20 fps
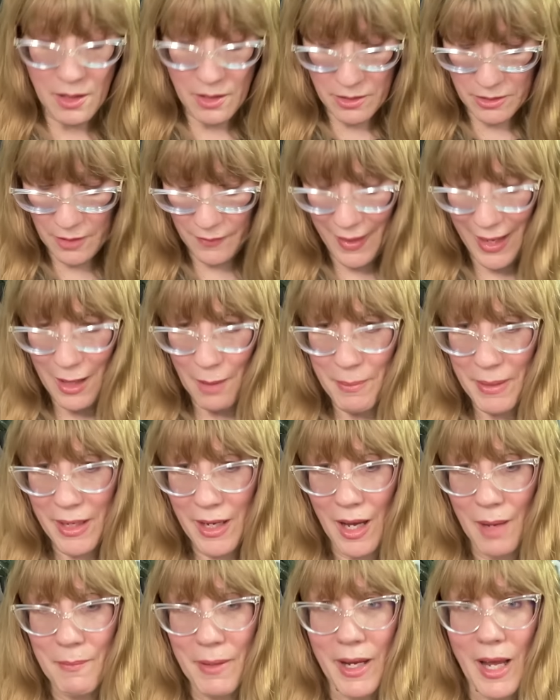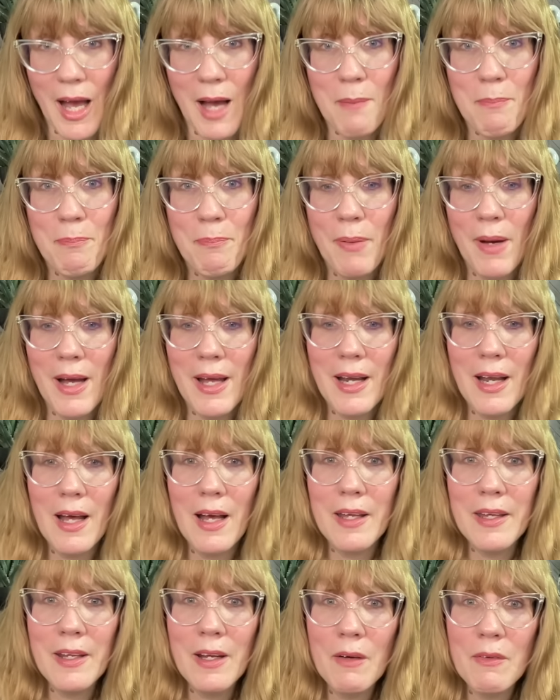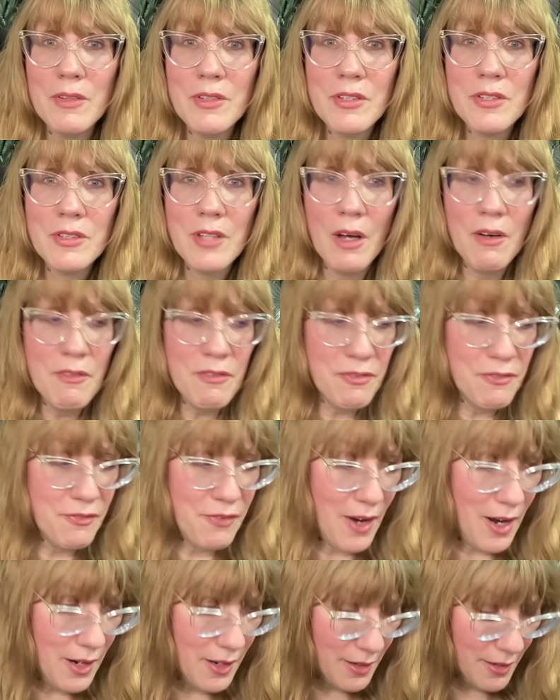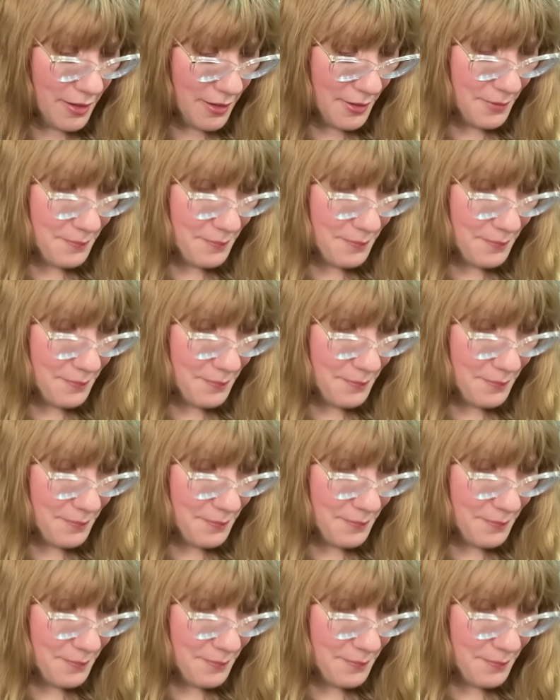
So that'll be coming up, but you know, so far,